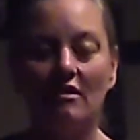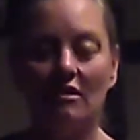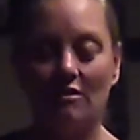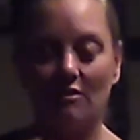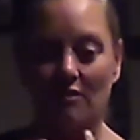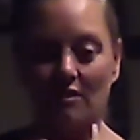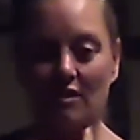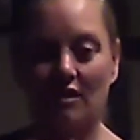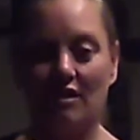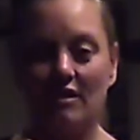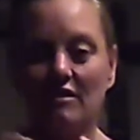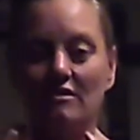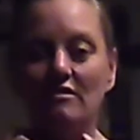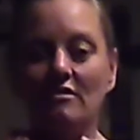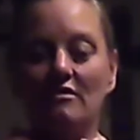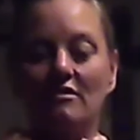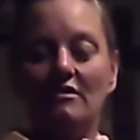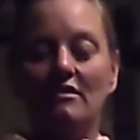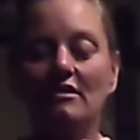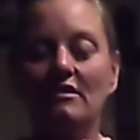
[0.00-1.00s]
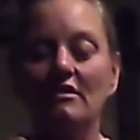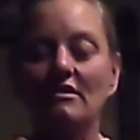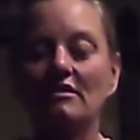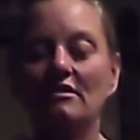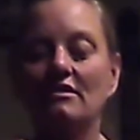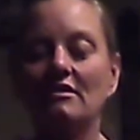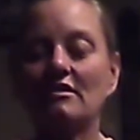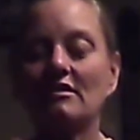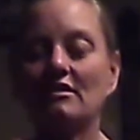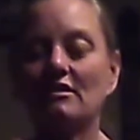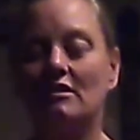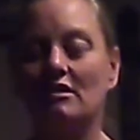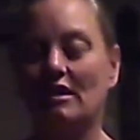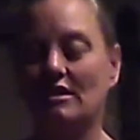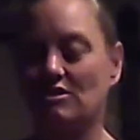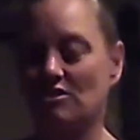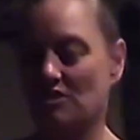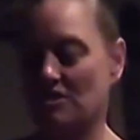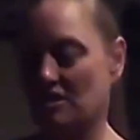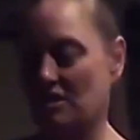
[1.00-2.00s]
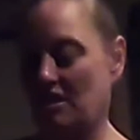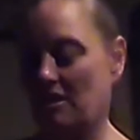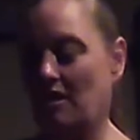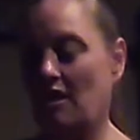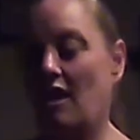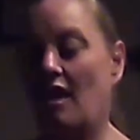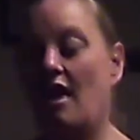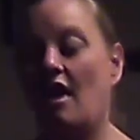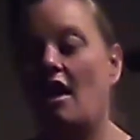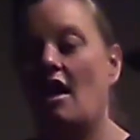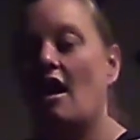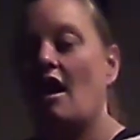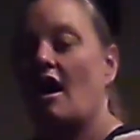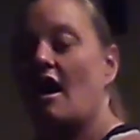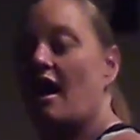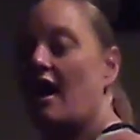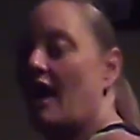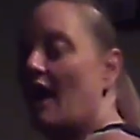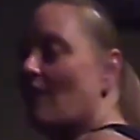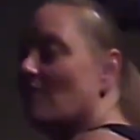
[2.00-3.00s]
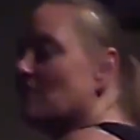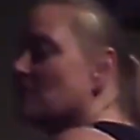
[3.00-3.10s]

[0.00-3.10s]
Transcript: Okay? A little extra skin. I have